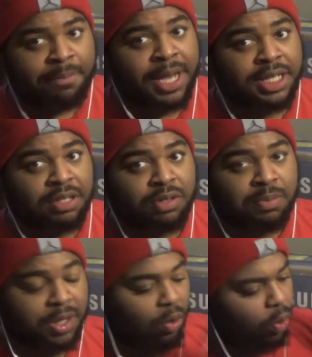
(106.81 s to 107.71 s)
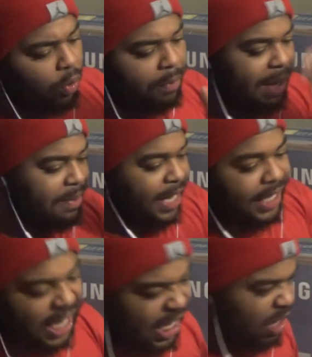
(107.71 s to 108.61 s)
Bastard was playing, "Ooh baby, I
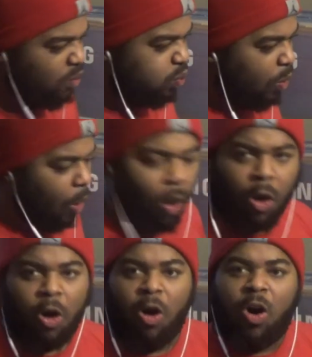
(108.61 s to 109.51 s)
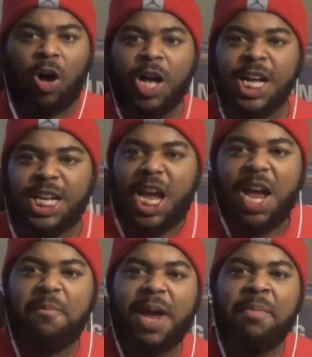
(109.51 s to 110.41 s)
like you raw.
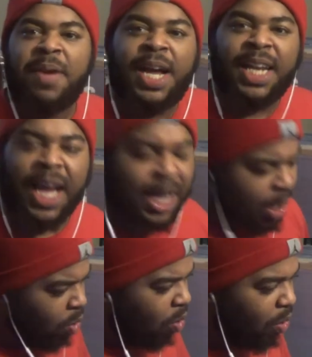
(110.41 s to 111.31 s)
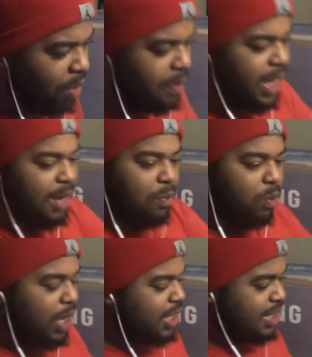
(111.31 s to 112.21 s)
Yeah baby, I like you." Ooh, when he
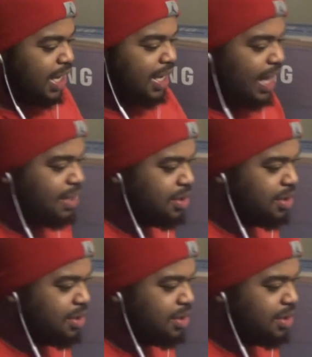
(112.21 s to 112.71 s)
went inside